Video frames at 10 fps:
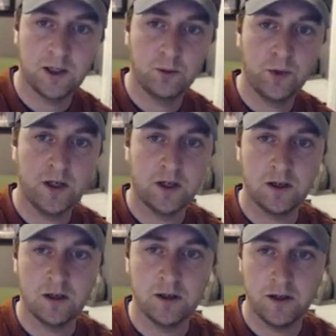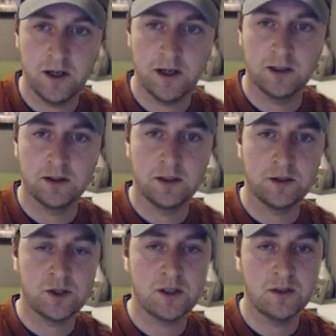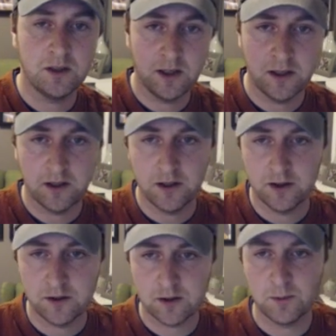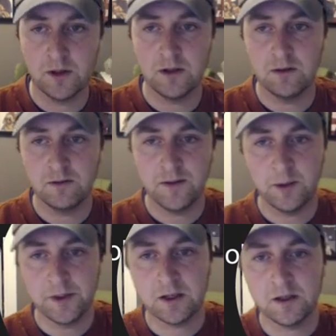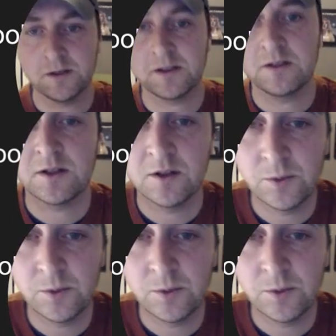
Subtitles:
We are launching a small family call center.